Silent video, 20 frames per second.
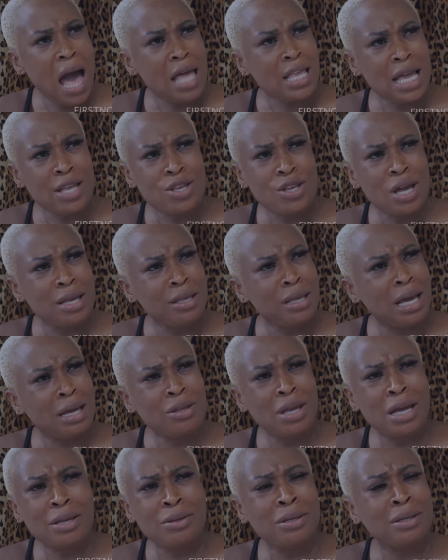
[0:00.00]

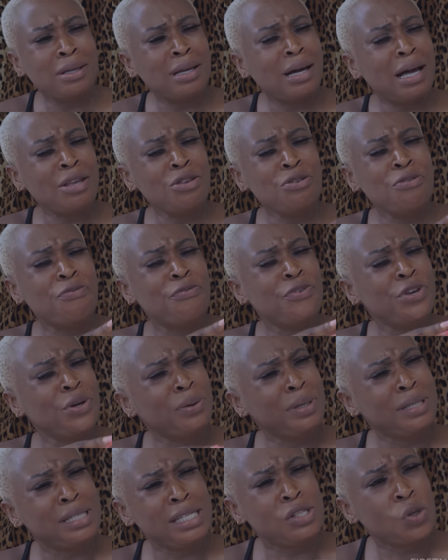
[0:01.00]
And you
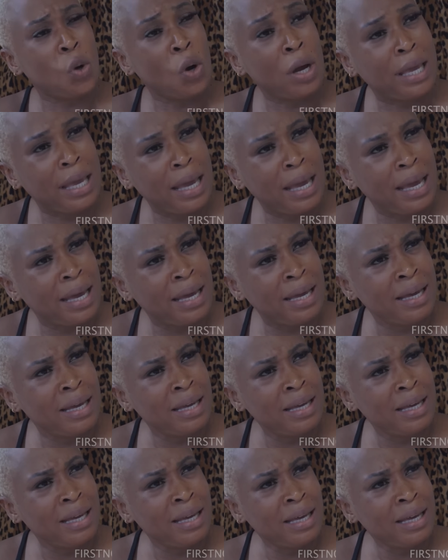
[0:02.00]
feel it is okay?